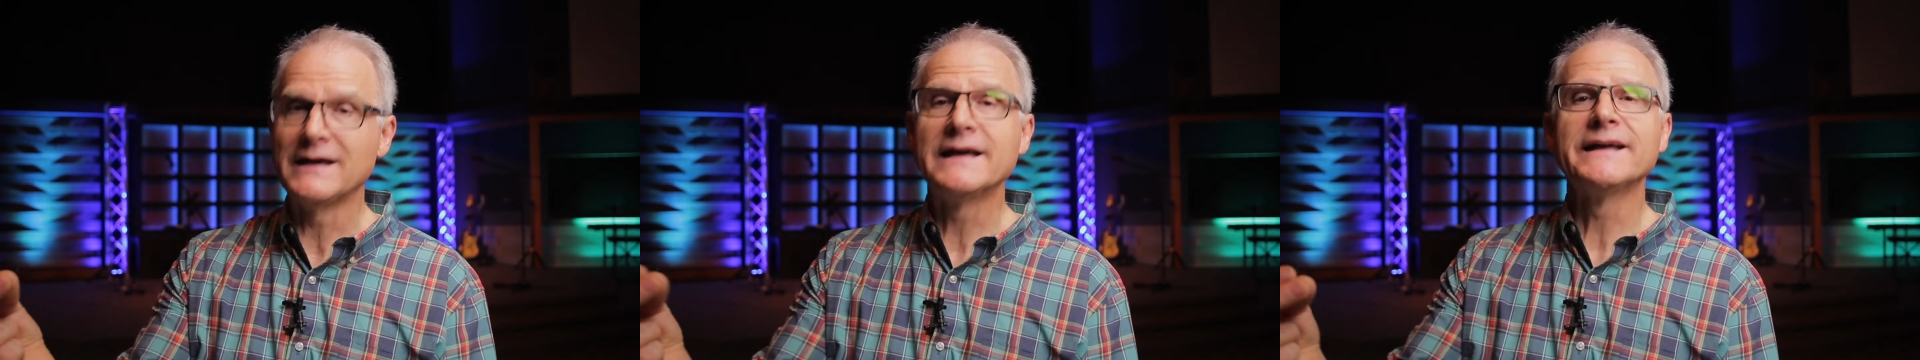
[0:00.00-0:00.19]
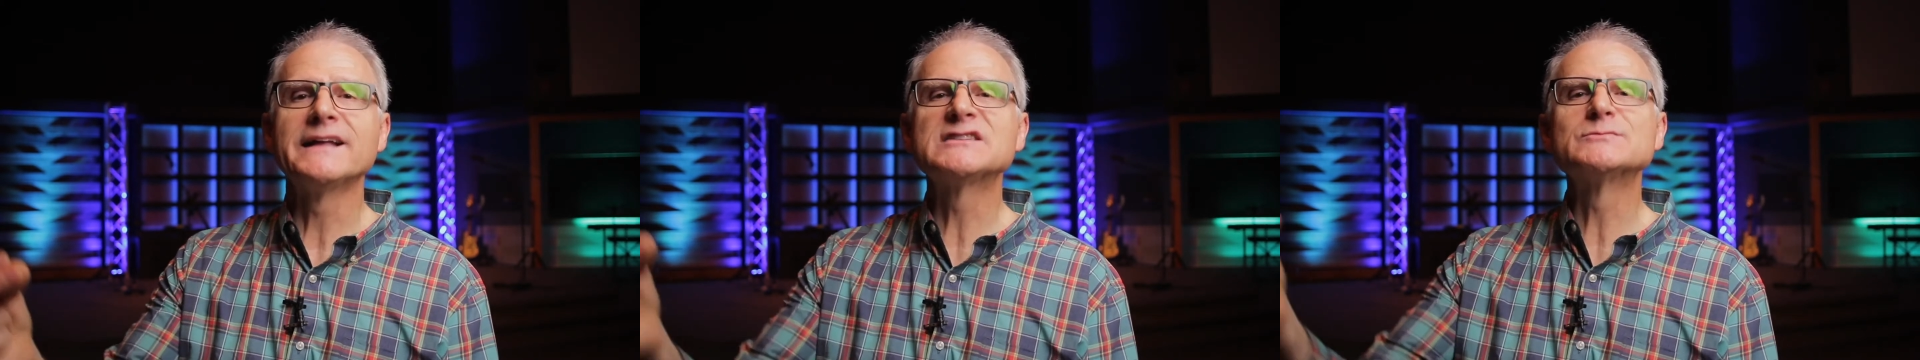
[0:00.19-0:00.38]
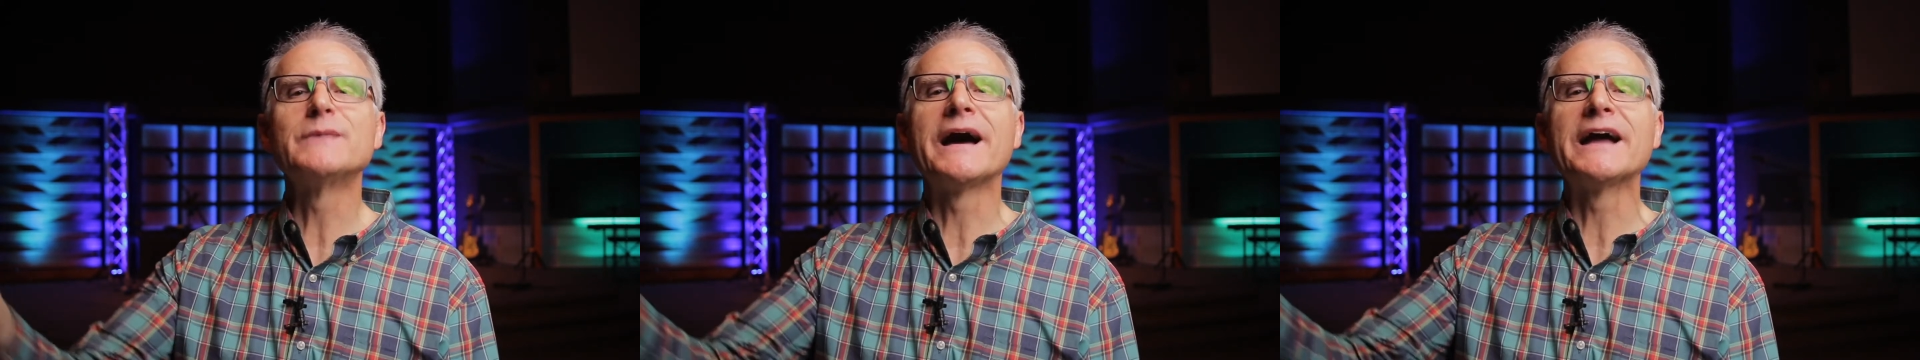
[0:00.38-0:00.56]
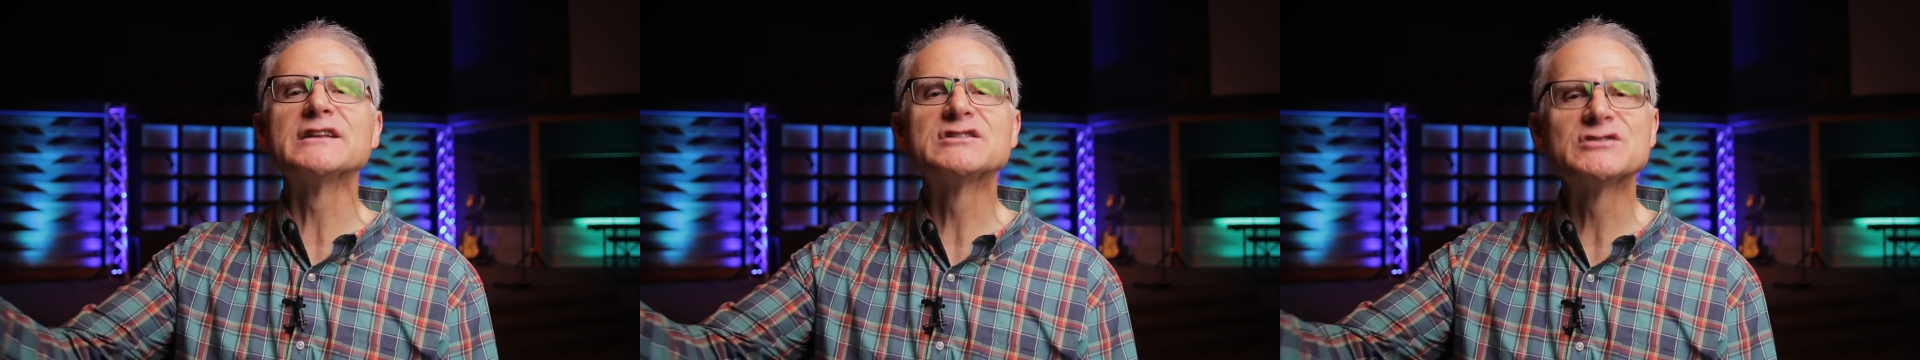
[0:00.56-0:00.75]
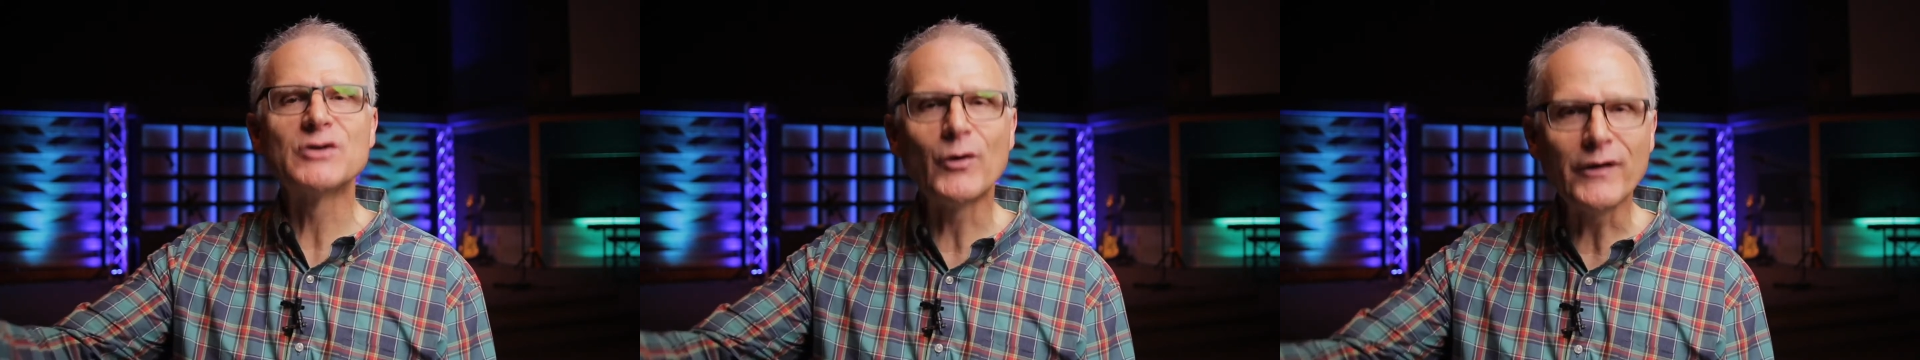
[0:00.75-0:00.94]
It's my
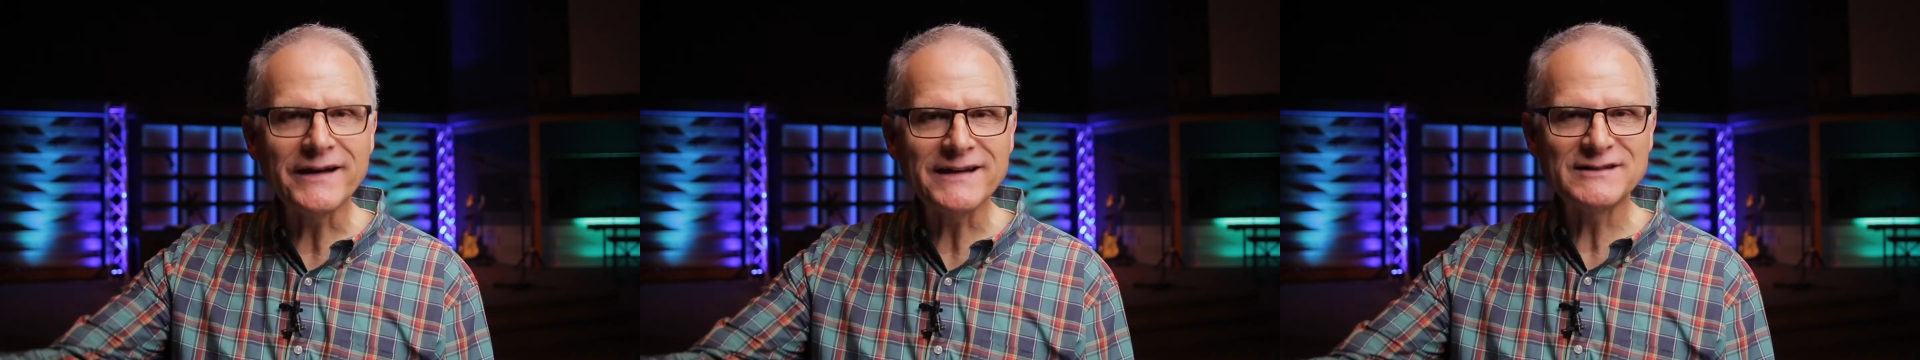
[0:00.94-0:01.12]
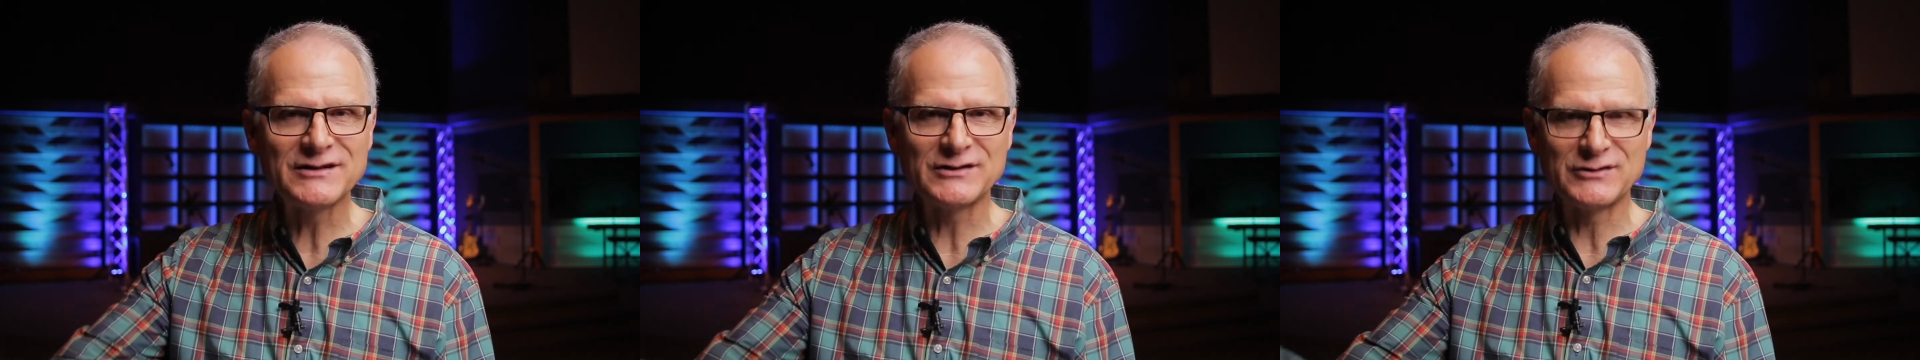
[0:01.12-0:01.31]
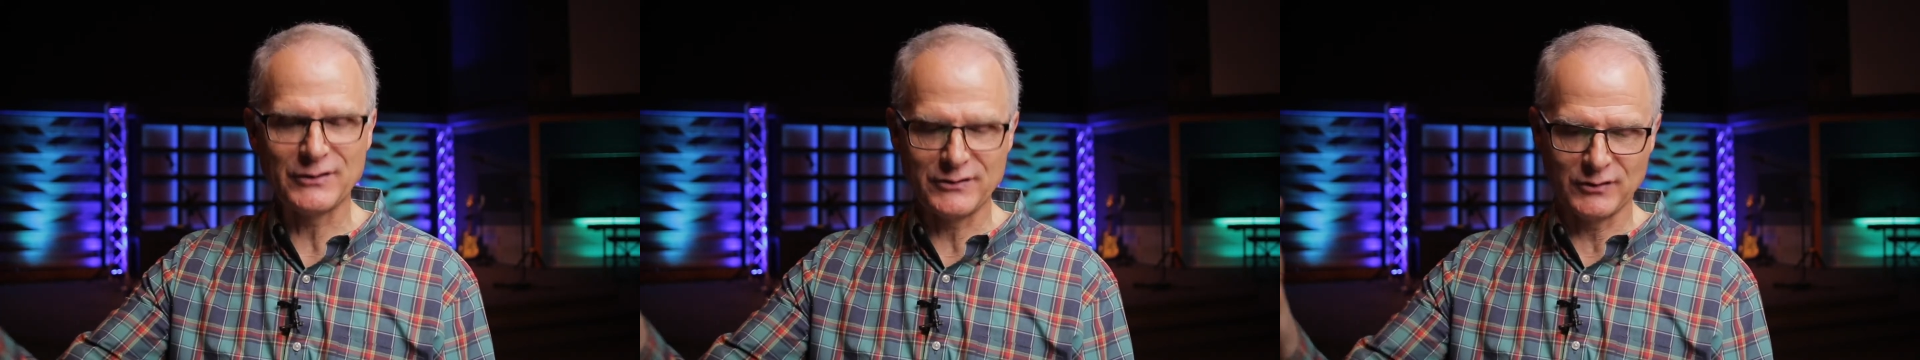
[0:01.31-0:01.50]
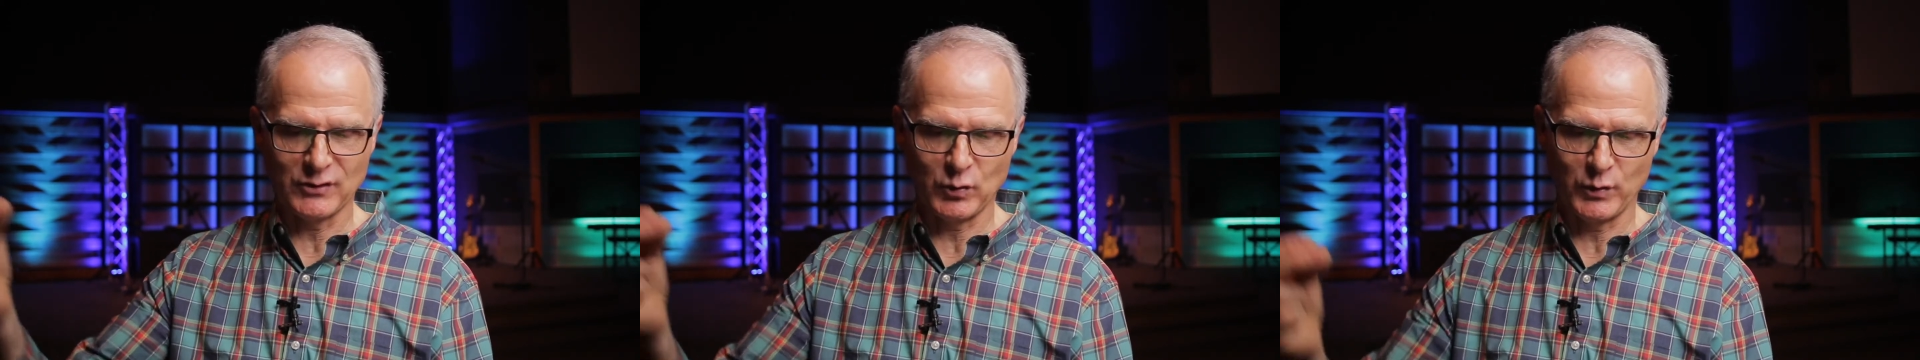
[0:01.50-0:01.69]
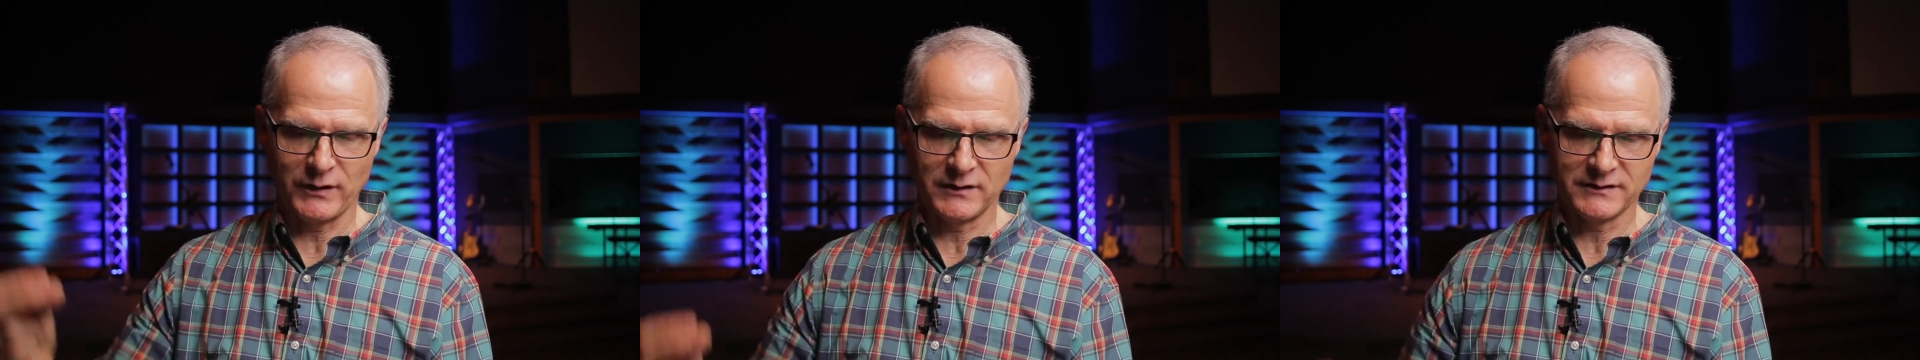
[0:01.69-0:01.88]
joy to do your
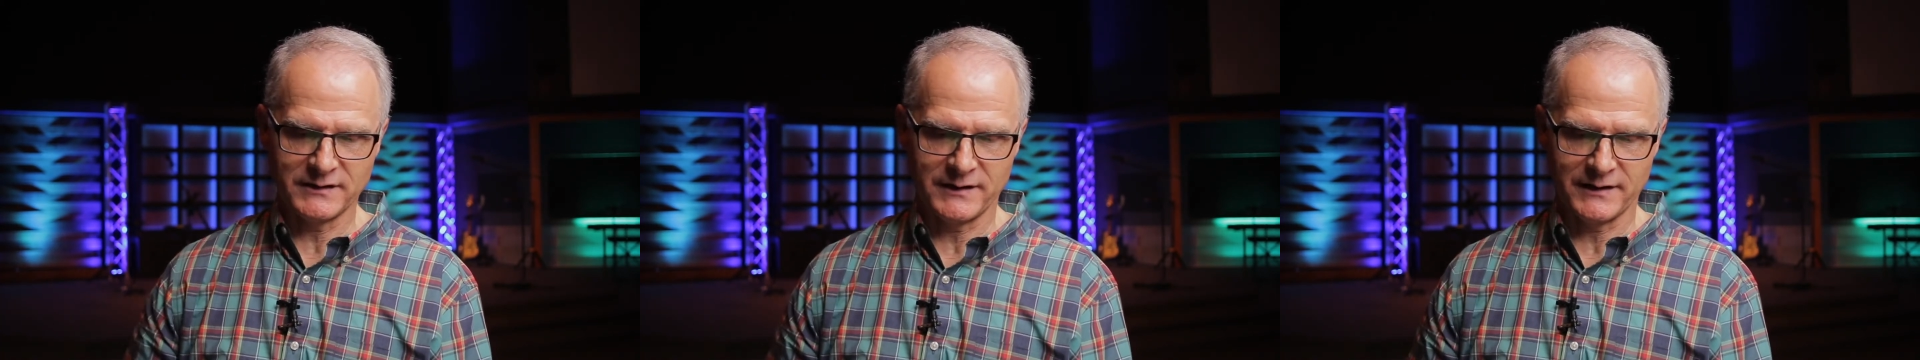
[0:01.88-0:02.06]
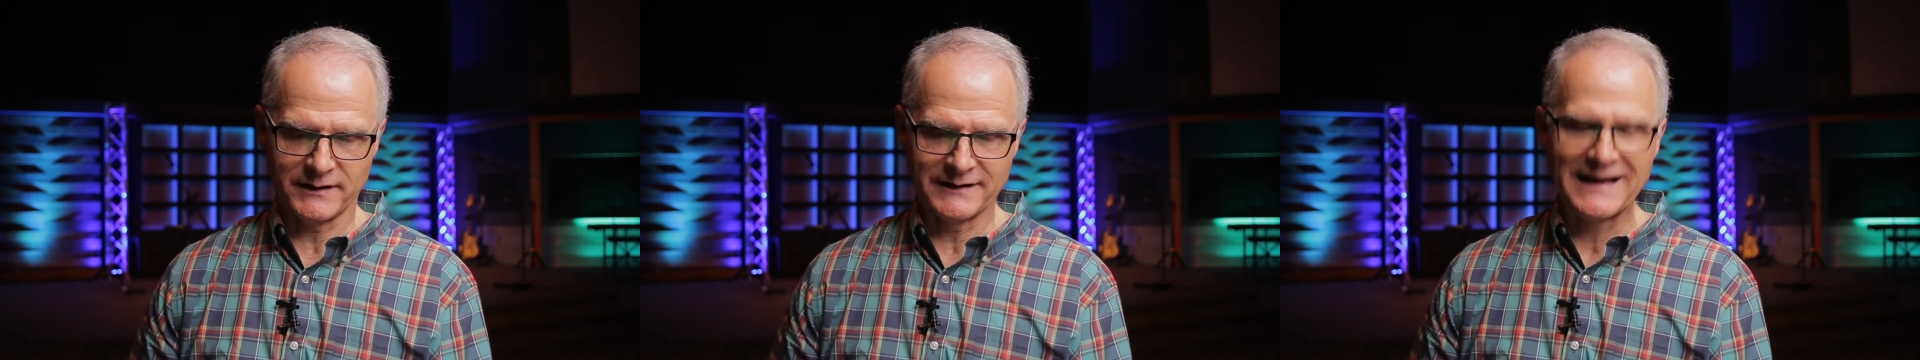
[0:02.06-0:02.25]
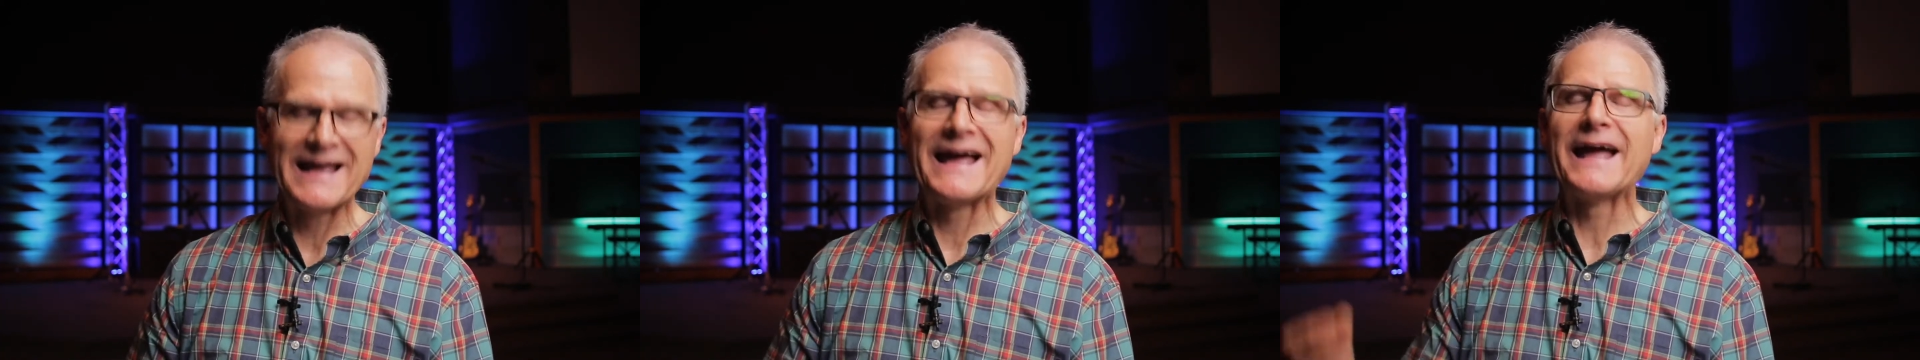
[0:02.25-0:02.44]
will, God,